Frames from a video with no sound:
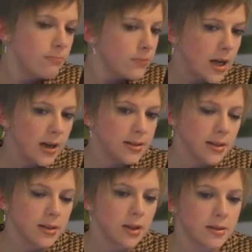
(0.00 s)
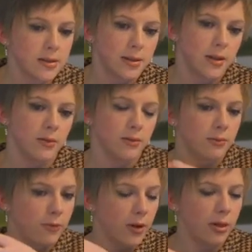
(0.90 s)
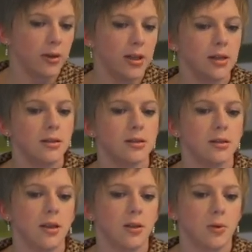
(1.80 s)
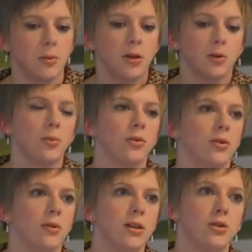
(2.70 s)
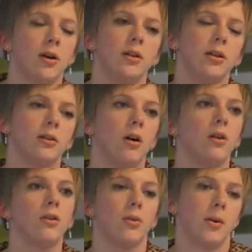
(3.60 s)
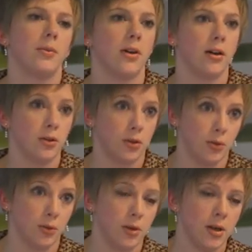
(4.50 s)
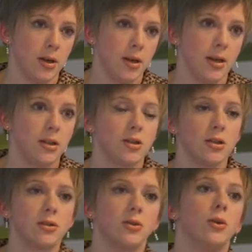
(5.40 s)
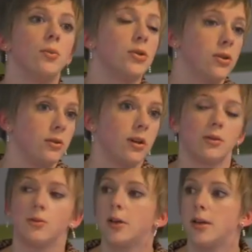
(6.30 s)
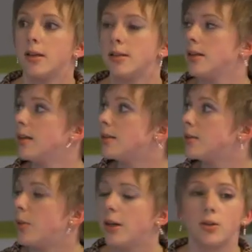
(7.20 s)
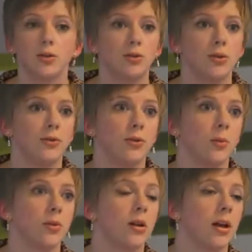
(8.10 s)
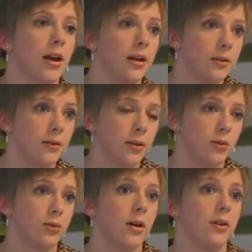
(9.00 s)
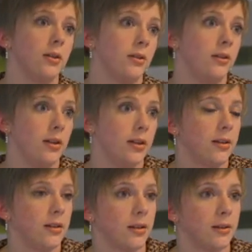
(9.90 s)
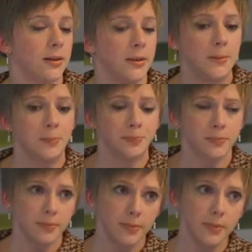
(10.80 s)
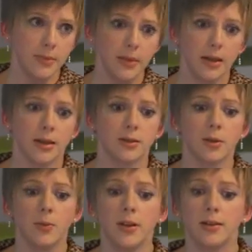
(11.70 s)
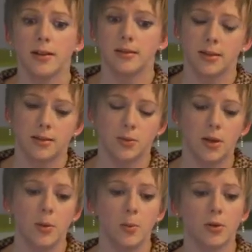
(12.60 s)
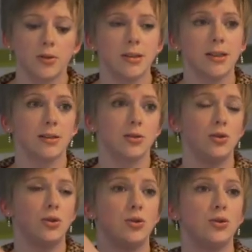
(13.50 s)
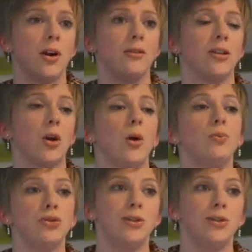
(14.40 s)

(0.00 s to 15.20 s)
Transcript: I think that in further years it will be compulsory to have it on the website too. It's just an option now, but I think it's better to inform the clients to have it on the internet. And something that it's really important is to have it up to